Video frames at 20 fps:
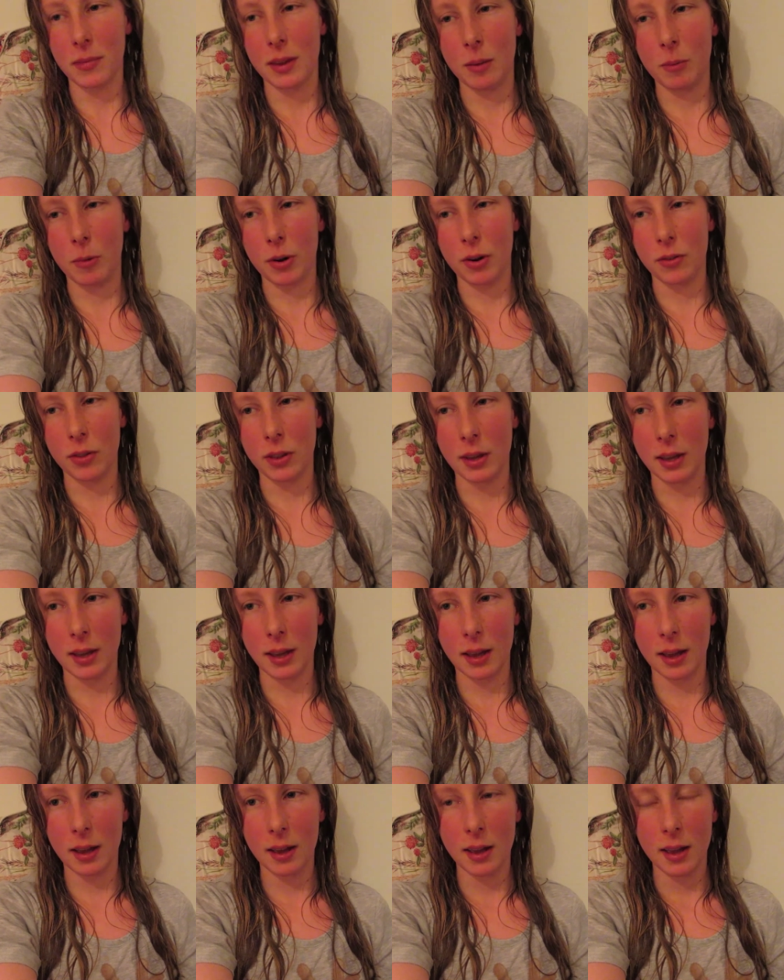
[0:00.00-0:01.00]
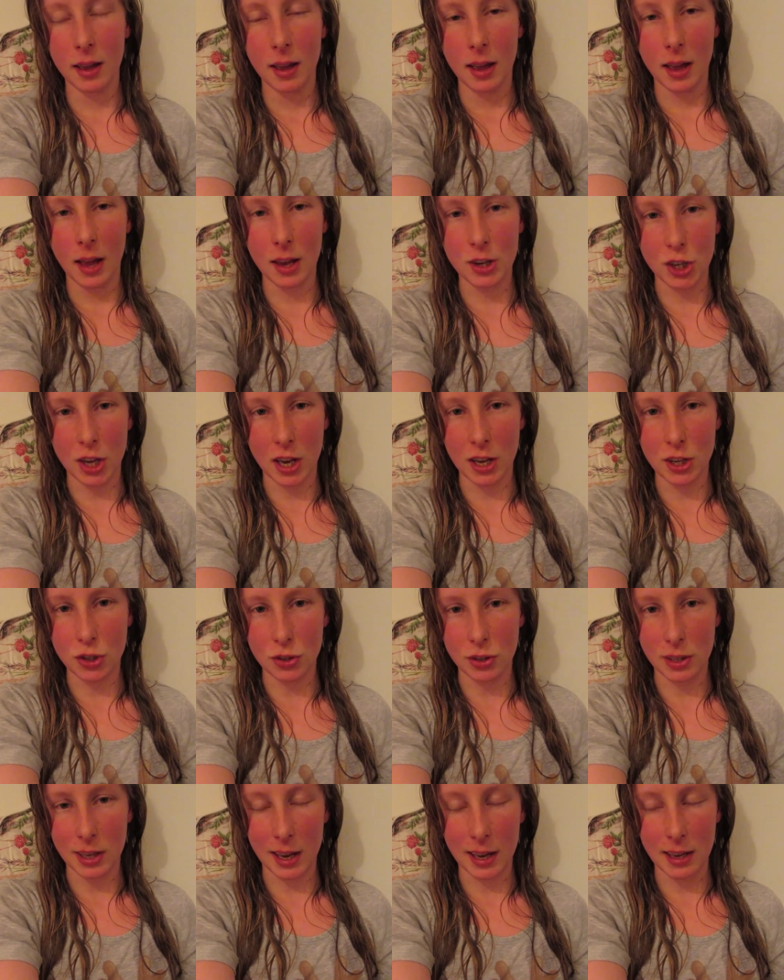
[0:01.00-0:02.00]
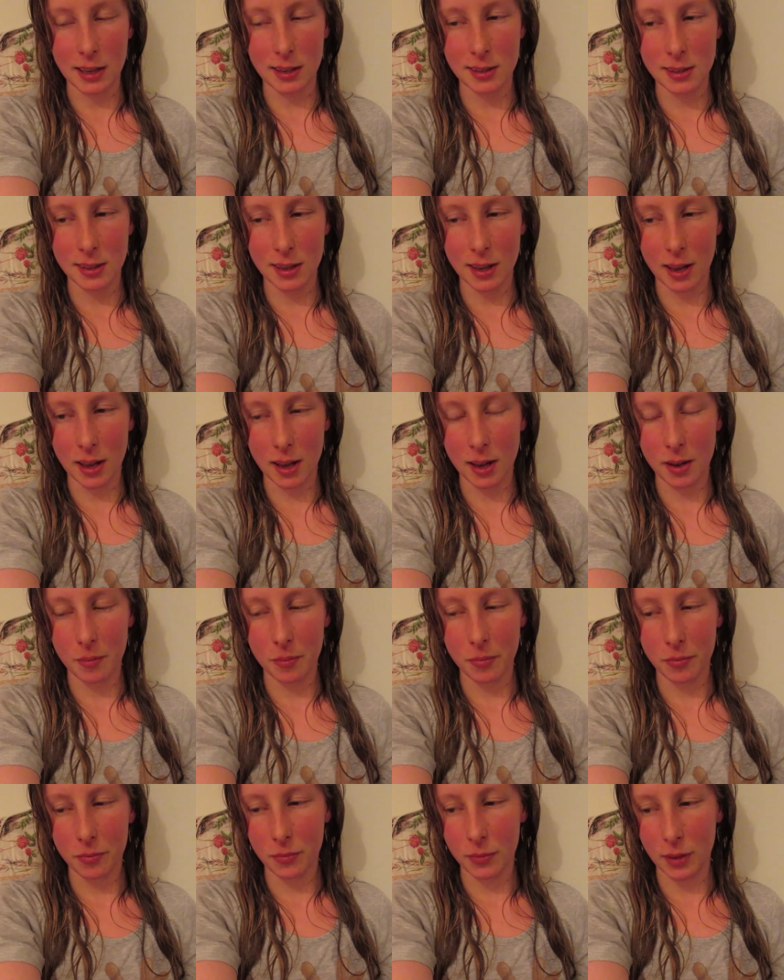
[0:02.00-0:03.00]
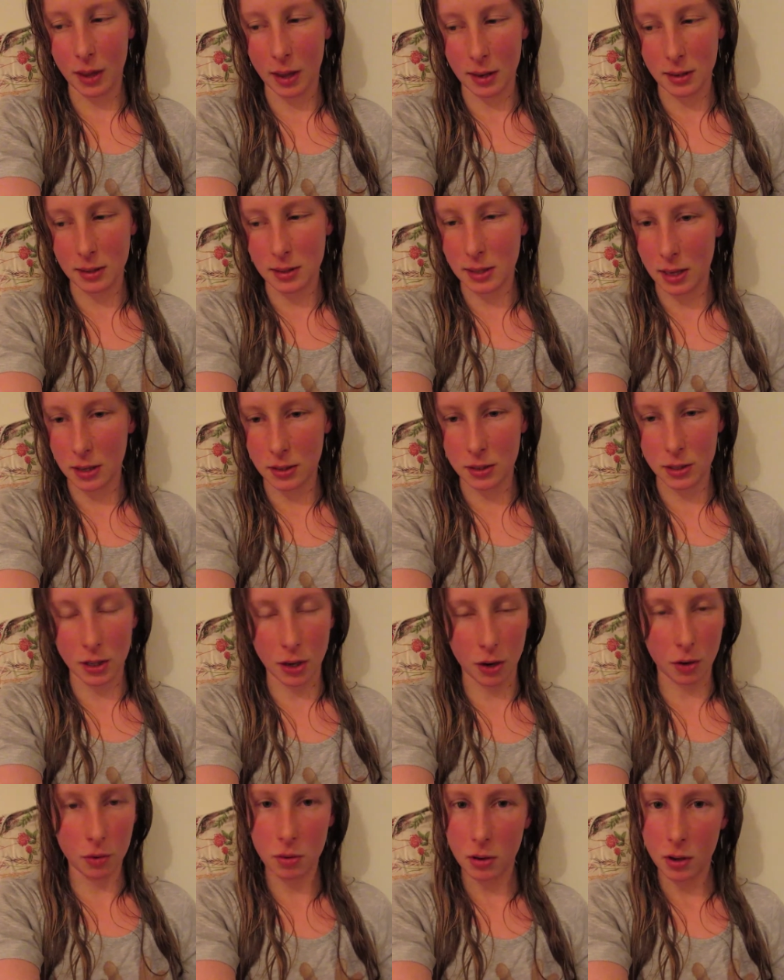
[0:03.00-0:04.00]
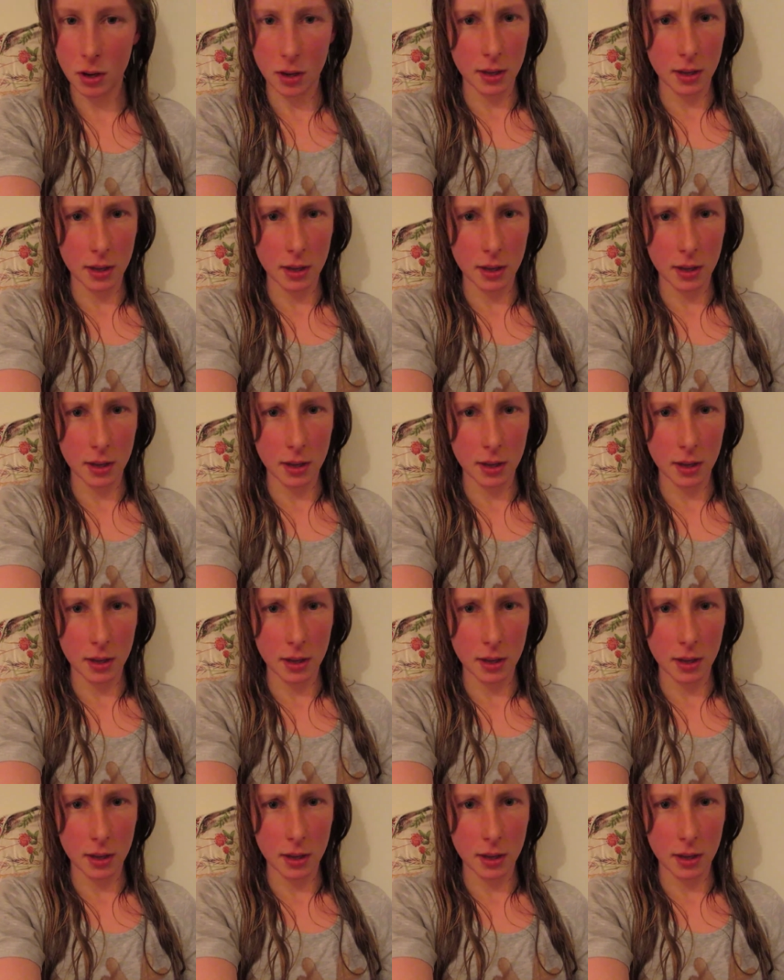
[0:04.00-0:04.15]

in one of the uh, education days um, and said, you know,